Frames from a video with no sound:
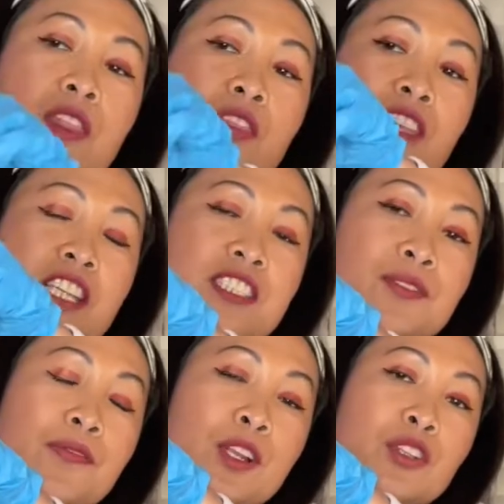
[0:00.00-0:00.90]
This
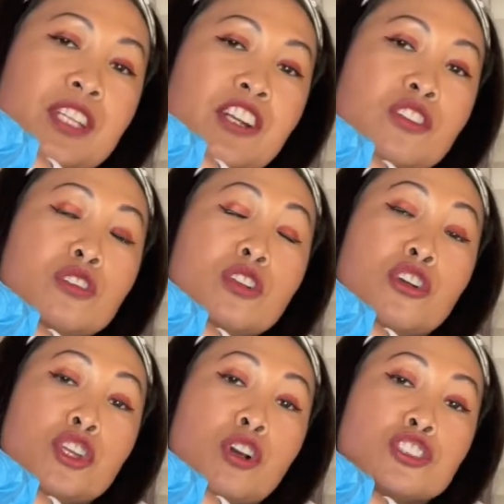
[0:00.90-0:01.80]
Philodendron
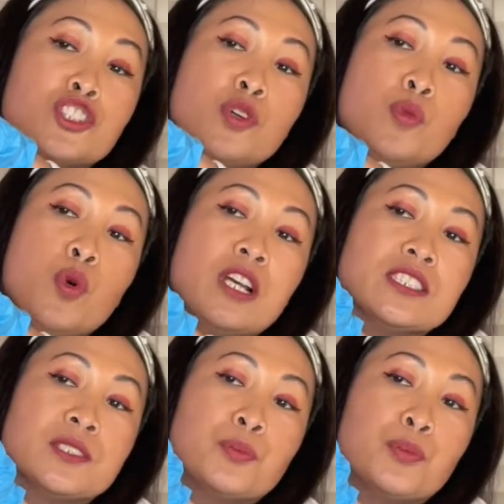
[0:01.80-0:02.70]
Gloriosum
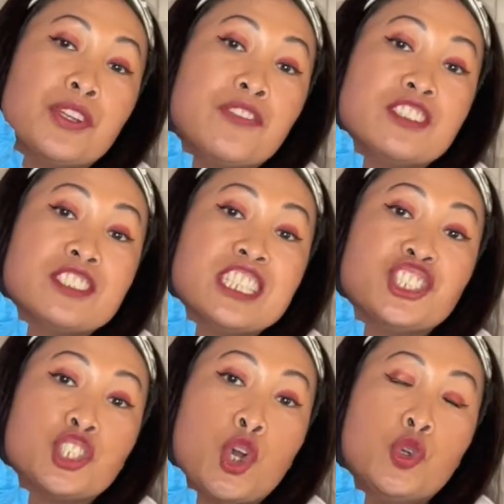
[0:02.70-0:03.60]
was previously
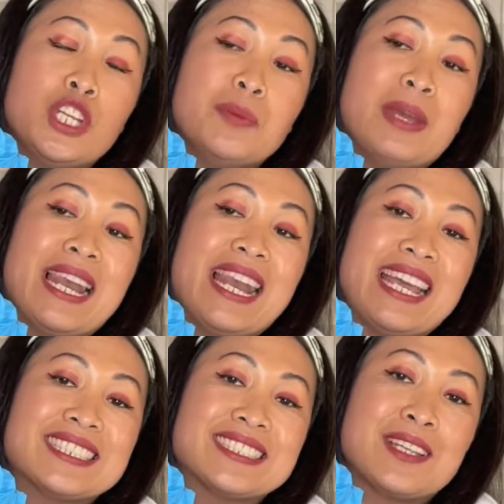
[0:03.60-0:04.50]
shown in my
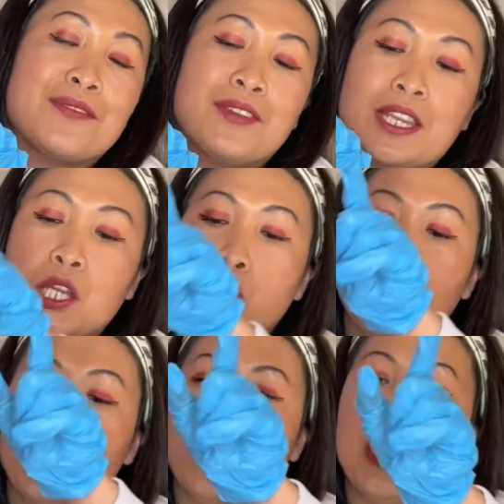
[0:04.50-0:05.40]
last
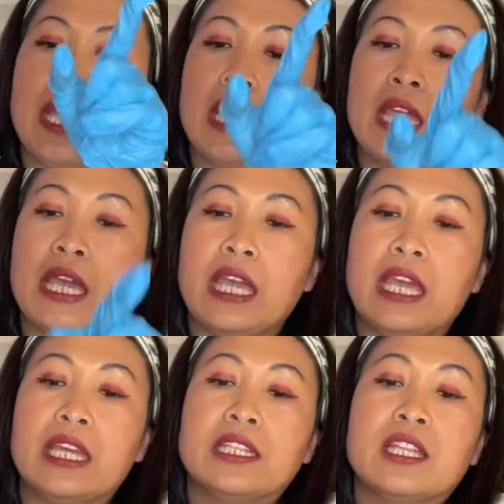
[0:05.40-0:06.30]
video,
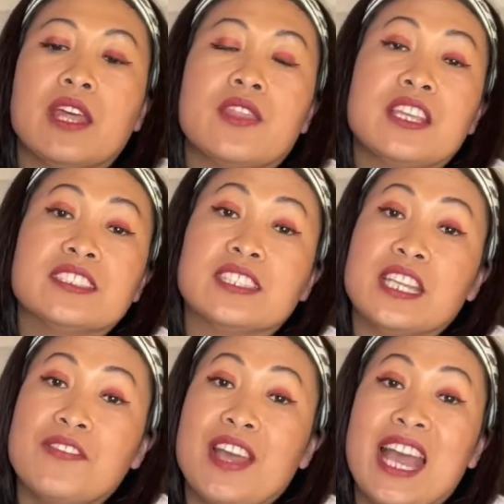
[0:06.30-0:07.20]
and this
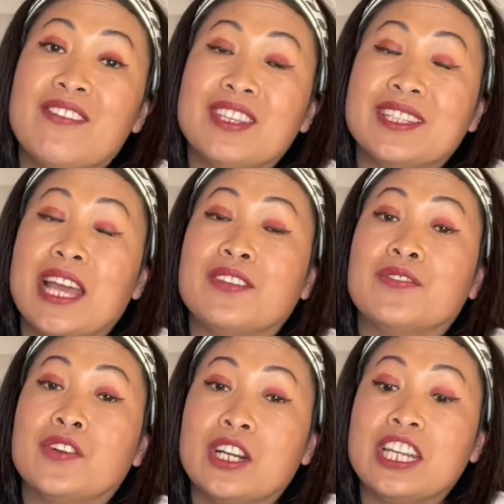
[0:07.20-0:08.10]
leaf haven't
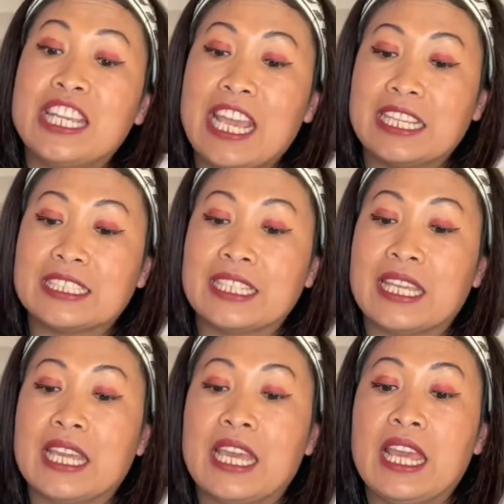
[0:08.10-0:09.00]
unfurled yet.
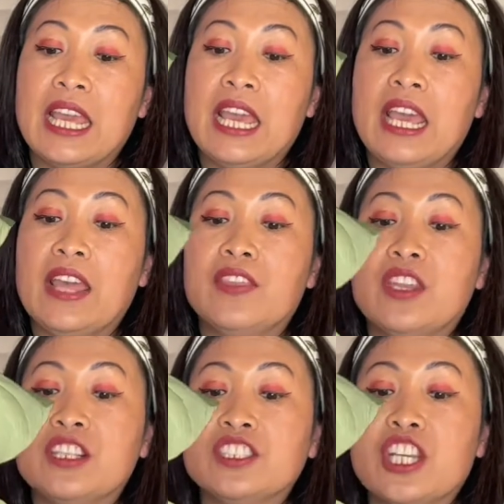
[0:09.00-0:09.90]
And
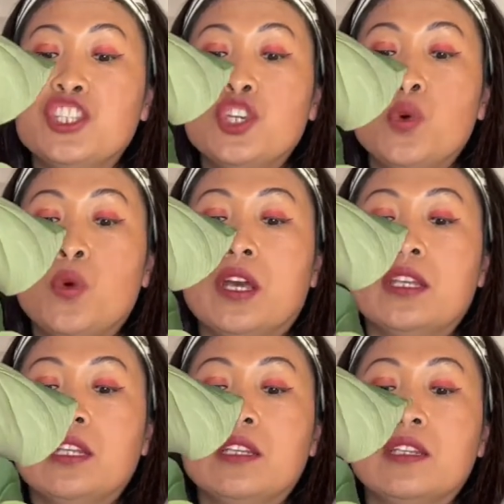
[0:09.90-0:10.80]
there's a new
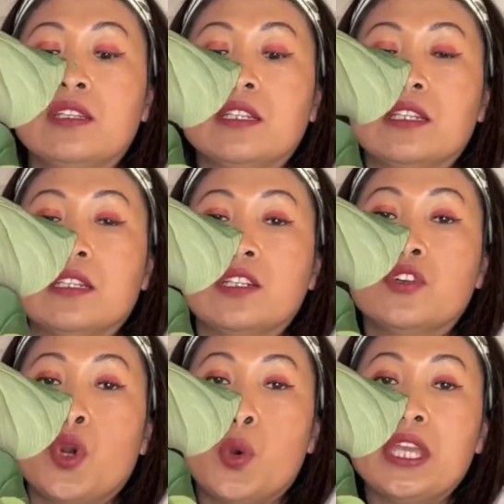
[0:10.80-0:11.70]
one
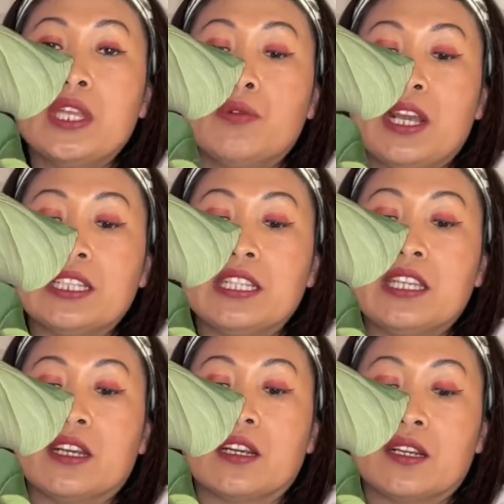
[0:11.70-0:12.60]
growing right
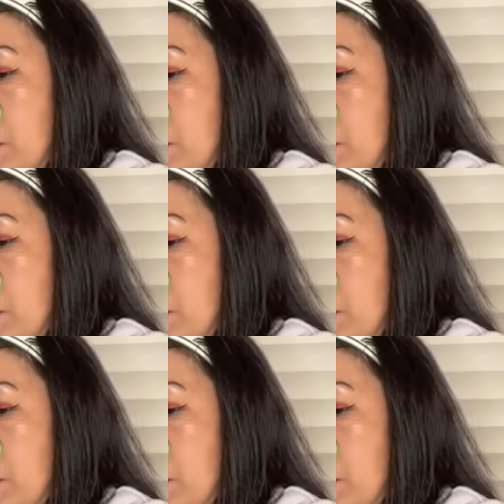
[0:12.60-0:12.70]
here.